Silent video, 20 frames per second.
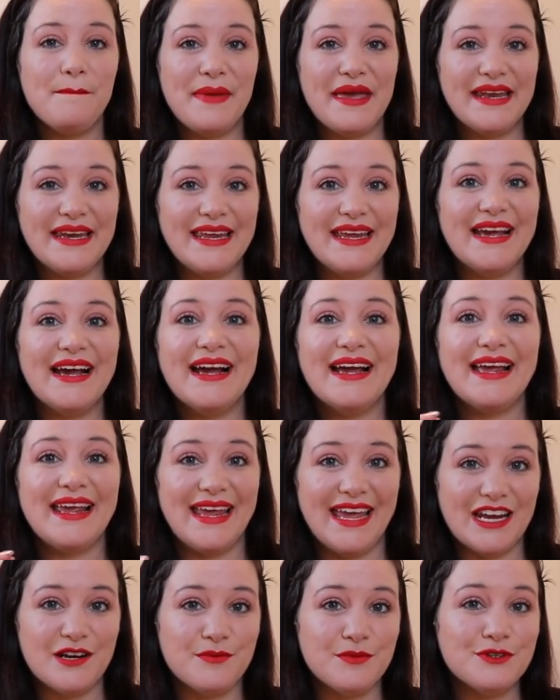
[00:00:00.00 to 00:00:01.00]
many
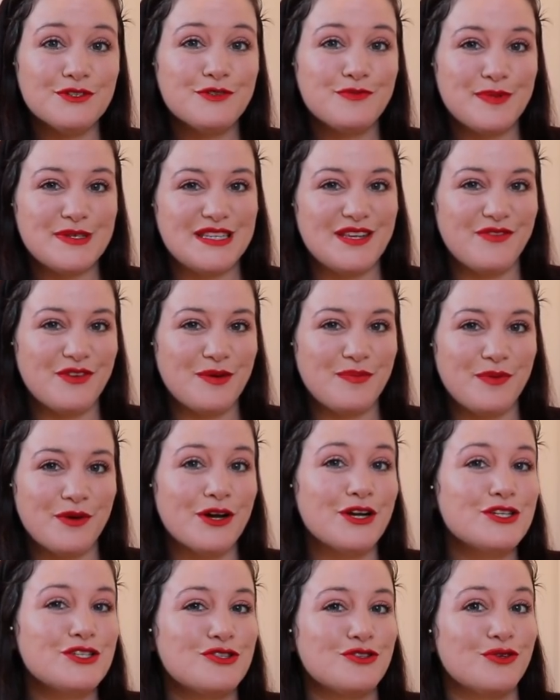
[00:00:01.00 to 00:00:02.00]
animal specific
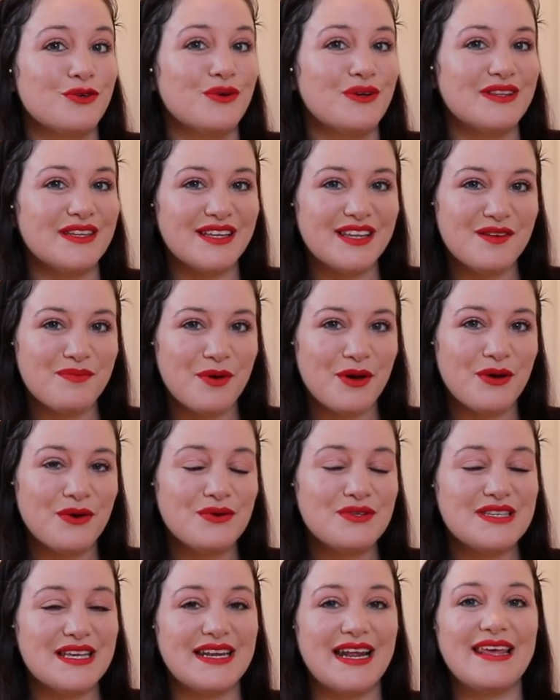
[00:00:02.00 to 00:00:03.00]
books through Lillypost,